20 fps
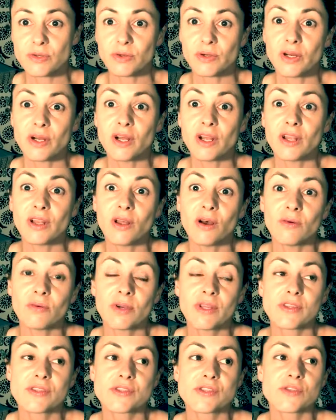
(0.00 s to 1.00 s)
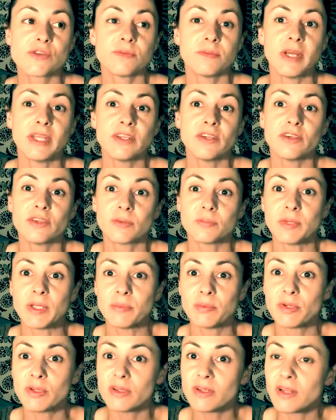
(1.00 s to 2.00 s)
So along with so many other
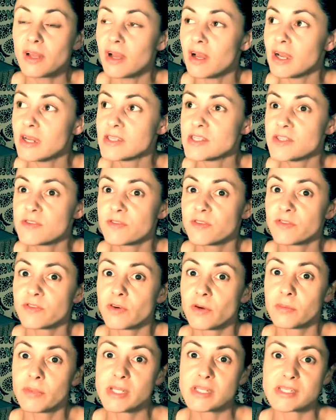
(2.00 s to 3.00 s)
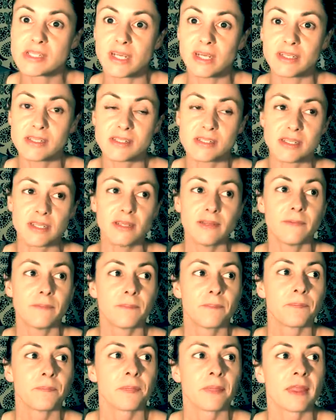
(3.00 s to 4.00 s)
people, I suffer from anxiety
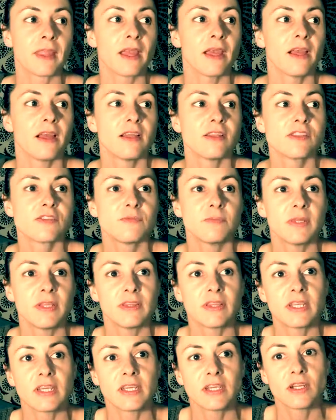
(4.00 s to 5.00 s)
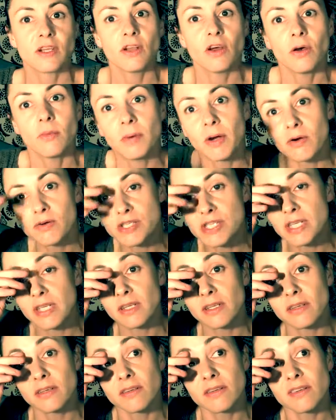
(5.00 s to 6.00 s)
and have been thinking a lot about
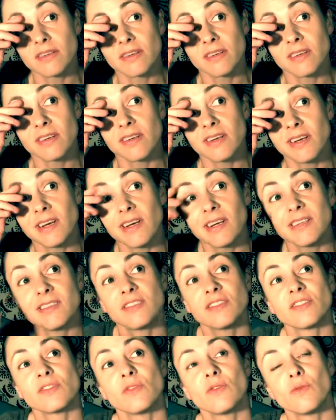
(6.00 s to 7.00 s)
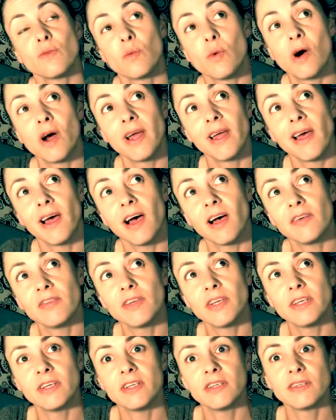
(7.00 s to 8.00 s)
it and sort of why I have
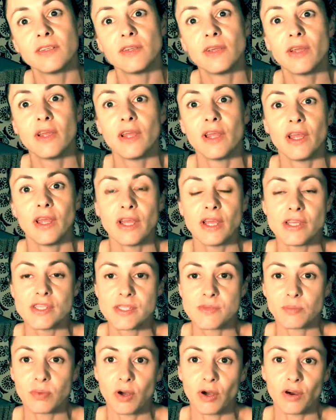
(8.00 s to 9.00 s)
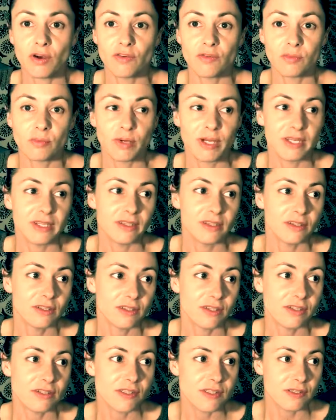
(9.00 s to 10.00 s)
it and is it part of my
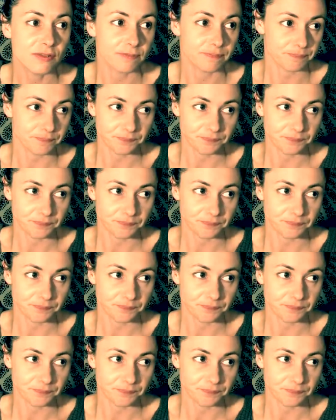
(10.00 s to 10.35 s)
illness,